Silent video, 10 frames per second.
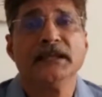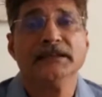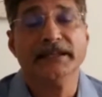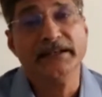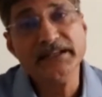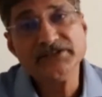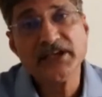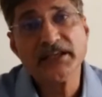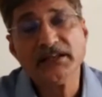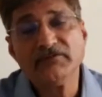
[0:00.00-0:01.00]
They
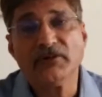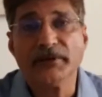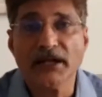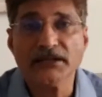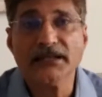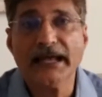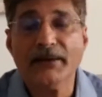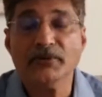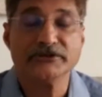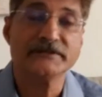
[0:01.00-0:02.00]
recheck it from another
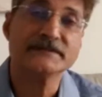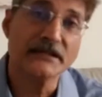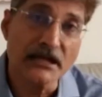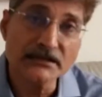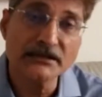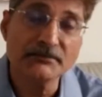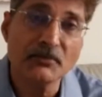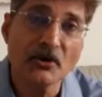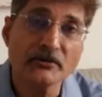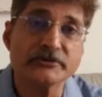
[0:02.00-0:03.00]
lab, which gives another
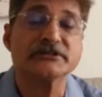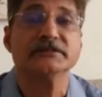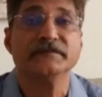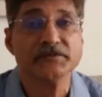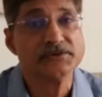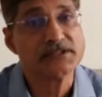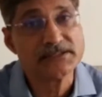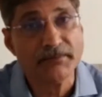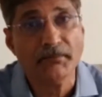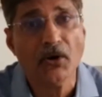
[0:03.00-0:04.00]
report, which confuses
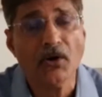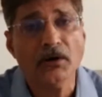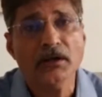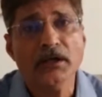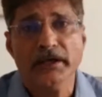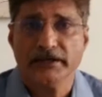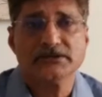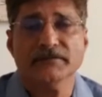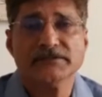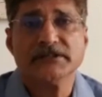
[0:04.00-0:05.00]
them more. It's
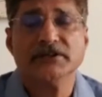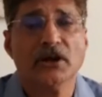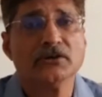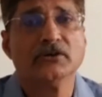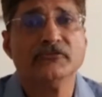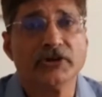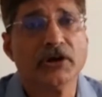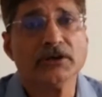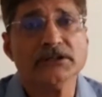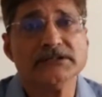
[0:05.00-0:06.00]
obviously not good for
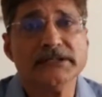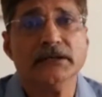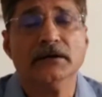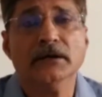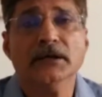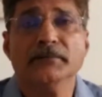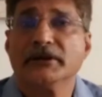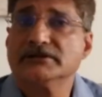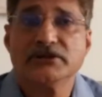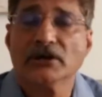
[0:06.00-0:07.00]
doctors either
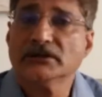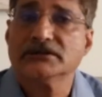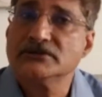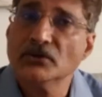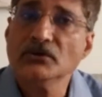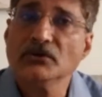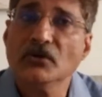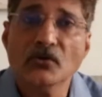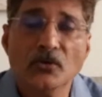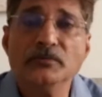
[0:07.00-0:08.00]
because doctors don't
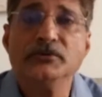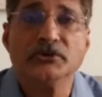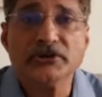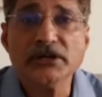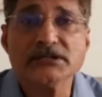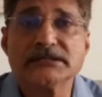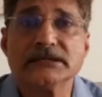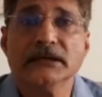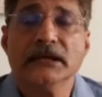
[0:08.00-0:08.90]
know whom to trust.